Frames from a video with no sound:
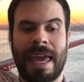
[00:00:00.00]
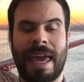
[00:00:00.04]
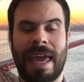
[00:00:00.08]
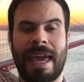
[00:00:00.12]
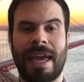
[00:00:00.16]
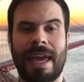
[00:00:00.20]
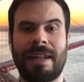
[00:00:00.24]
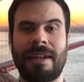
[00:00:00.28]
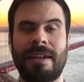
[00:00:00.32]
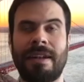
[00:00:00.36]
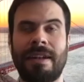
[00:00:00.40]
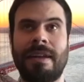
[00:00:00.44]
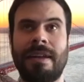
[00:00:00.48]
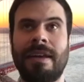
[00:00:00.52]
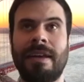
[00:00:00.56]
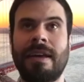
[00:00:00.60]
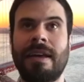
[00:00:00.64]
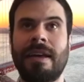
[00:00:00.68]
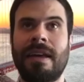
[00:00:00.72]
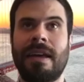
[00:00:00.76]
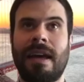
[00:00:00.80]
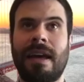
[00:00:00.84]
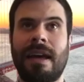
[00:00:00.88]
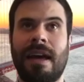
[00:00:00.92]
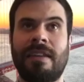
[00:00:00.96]
can
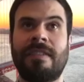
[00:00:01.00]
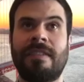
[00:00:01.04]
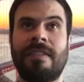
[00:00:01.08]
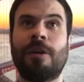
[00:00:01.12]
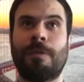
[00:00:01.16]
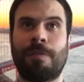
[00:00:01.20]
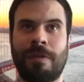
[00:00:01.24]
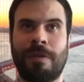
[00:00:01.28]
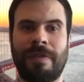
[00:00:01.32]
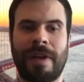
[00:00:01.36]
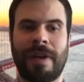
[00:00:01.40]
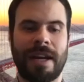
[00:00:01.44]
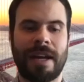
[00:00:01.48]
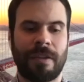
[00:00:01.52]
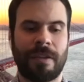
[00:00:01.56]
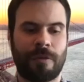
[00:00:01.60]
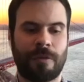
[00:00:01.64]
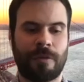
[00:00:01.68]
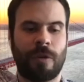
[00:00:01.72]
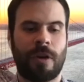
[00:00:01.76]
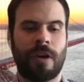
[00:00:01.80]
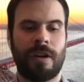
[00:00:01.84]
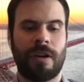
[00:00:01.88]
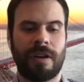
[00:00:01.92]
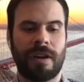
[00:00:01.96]
still provide a
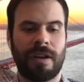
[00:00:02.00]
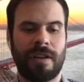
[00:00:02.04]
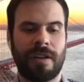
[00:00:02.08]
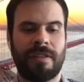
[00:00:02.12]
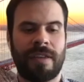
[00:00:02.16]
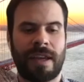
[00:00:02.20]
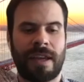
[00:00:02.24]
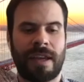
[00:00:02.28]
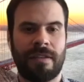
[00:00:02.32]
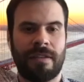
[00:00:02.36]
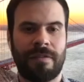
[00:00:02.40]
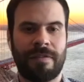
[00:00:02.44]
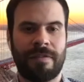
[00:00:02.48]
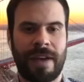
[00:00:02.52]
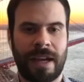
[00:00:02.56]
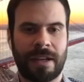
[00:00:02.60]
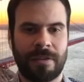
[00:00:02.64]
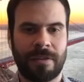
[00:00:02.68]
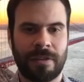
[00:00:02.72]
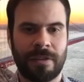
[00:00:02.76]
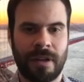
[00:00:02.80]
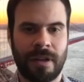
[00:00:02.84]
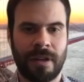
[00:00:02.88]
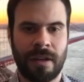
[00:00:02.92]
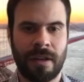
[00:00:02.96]
strong second
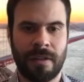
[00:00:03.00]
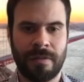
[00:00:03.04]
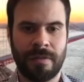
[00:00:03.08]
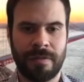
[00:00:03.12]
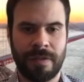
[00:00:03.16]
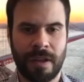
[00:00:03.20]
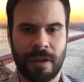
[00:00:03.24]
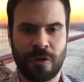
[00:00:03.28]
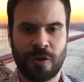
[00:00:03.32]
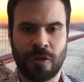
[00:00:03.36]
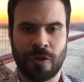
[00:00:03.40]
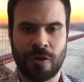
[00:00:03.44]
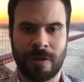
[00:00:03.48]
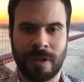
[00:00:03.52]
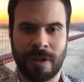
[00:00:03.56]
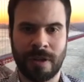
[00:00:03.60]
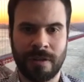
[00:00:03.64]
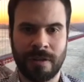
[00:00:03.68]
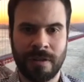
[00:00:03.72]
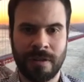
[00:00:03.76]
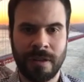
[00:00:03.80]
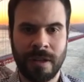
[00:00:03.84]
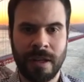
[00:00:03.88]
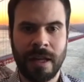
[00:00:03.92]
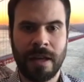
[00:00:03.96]
factor of
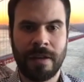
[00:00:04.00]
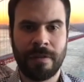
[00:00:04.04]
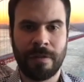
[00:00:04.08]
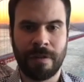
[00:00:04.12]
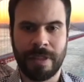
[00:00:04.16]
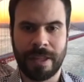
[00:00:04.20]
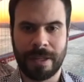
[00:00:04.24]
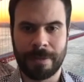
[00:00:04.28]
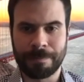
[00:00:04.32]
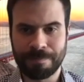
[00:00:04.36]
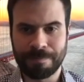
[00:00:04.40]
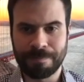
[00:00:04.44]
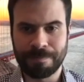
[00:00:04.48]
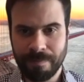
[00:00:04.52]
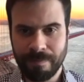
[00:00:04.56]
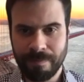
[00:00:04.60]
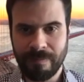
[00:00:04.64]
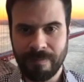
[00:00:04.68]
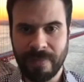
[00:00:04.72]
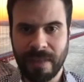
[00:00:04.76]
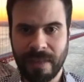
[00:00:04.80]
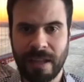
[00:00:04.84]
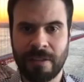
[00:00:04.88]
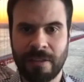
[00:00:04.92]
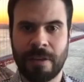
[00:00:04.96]
assurance for them.
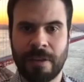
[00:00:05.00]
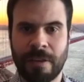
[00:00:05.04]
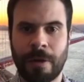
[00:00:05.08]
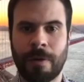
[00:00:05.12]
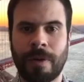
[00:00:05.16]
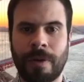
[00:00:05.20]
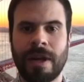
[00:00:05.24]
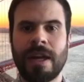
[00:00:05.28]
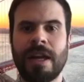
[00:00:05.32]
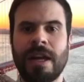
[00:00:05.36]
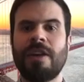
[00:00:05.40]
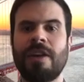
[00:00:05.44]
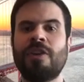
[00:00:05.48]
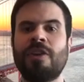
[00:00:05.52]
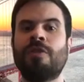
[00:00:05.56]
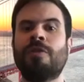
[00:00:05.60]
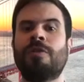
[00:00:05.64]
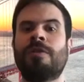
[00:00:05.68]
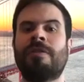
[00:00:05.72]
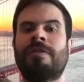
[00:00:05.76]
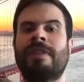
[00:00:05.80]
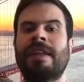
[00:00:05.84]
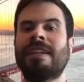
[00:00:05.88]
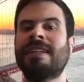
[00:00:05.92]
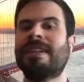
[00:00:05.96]
And so
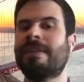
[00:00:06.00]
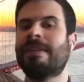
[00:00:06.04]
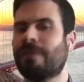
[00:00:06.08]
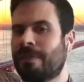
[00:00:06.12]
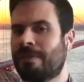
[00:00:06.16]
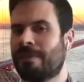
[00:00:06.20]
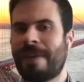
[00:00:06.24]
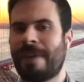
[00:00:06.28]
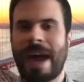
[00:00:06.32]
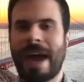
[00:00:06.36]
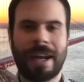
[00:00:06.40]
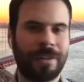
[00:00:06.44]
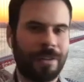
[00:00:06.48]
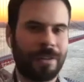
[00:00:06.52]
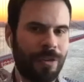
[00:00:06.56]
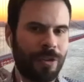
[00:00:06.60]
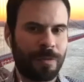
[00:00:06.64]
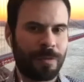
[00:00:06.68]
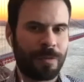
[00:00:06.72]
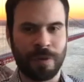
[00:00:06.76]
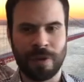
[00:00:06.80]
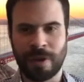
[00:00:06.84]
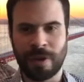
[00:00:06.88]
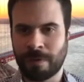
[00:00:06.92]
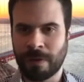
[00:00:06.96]
setting different
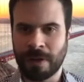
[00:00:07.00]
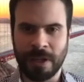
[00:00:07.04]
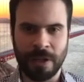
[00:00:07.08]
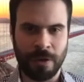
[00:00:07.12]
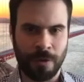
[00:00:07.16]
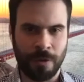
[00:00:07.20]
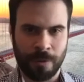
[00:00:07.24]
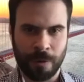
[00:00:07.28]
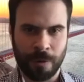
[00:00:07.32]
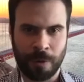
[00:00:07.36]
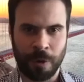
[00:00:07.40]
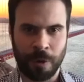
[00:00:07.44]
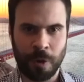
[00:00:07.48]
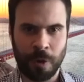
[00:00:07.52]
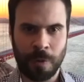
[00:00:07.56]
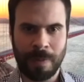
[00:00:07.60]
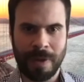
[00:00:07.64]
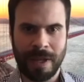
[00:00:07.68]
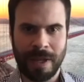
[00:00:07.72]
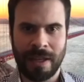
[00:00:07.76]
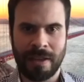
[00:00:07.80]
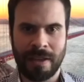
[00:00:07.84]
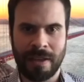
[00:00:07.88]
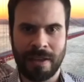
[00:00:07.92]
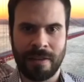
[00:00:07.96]
factors per different user group
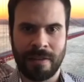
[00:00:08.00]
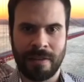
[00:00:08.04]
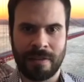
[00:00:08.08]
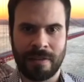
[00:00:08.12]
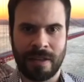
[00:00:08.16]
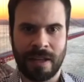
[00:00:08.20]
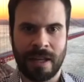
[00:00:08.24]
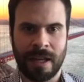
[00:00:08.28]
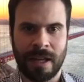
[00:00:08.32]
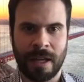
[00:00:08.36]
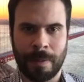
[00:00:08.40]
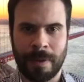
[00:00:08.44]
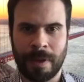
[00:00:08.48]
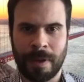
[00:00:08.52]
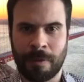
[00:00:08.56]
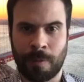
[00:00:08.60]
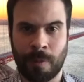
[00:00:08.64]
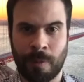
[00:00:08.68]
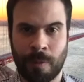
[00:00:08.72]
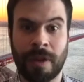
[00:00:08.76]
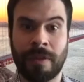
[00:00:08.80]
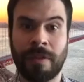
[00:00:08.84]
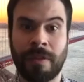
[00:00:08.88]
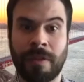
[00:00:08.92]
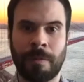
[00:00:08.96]
is
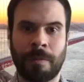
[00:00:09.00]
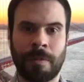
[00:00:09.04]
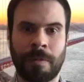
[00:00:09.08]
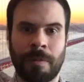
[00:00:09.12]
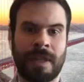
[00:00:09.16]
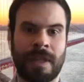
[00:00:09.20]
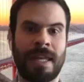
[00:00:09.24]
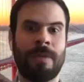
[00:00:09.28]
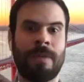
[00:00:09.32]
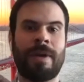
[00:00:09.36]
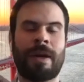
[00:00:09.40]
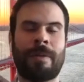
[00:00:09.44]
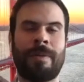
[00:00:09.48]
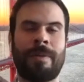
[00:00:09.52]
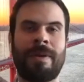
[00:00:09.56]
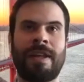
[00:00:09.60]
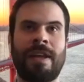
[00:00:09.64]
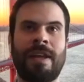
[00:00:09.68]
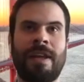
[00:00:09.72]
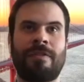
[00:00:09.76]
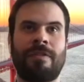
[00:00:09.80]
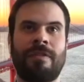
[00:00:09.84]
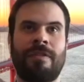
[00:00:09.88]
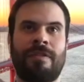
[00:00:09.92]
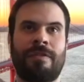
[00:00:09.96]
one of the key
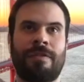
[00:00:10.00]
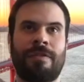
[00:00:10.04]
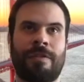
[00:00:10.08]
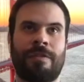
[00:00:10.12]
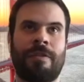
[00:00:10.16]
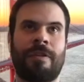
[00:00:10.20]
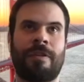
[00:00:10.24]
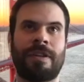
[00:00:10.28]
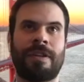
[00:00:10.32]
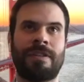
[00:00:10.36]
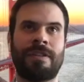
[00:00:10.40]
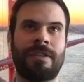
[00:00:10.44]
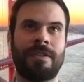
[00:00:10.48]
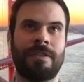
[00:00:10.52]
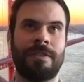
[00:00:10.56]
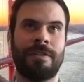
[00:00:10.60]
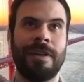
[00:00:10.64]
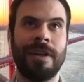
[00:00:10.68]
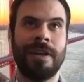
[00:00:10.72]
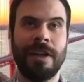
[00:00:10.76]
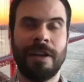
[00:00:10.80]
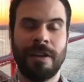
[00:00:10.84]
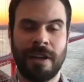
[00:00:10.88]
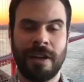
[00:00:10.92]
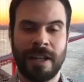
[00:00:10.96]
recommendations for starting to
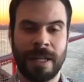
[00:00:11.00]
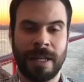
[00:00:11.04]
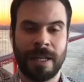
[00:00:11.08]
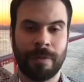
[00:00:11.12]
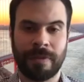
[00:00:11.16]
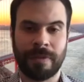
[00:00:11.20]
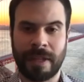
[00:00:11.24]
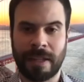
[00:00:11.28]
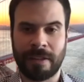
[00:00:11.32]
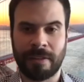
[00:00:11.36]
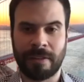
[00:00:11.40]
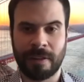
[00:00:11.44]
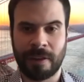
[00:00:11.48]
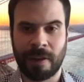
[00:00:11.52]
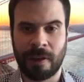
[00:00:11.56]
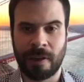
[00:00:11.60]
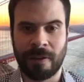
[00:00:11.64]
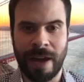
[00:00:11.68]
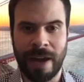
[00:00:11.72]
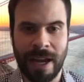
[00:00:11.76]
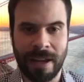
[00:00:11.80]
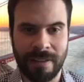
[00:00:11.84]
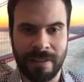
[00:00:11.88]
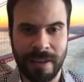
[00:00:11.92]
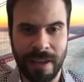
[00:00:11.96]
enable that
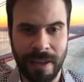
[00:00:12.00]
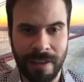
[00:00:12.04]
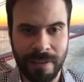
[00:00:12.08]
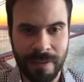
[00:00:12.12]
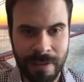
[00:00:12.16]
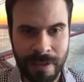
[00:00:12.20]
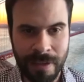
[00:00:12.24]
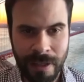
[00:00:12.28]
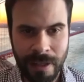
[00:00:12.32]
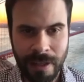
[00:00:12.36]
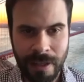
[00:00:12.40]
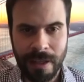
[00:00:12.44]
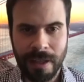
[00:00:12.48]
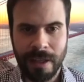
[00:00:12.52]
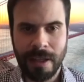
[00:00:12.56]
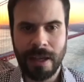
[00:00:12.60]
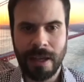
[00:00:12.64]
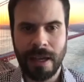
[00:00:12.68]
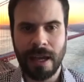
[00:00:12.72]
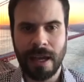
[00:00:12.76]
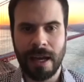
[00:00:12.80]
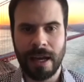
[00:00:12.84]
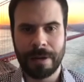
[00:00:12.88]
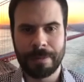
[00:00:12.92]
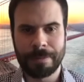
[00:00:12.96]
secure access.
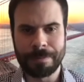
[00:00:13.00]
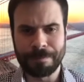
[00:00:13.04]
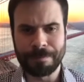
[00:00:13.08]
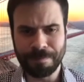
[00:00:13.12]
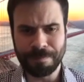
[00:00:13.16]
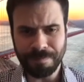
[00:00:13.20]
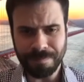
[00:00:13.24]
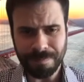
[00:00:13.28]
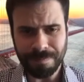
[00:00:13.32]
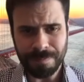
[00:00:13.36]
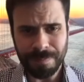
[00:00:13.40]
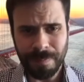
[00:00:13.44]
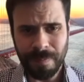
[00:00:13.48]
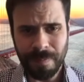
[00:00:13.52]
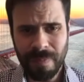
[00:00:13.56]
And